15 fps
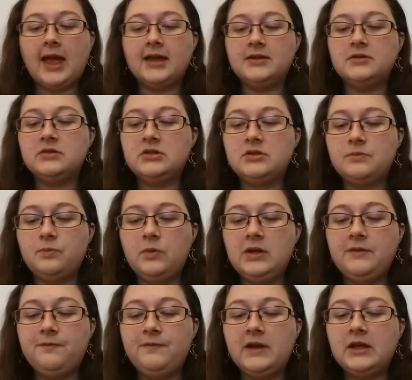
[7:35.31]
and
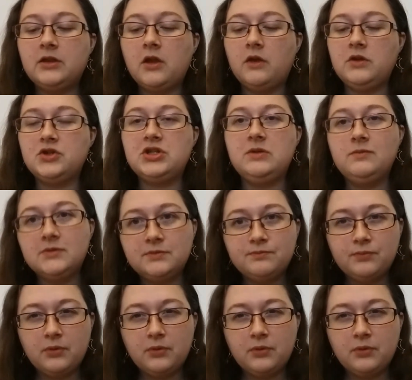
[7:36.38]
we figured though that she would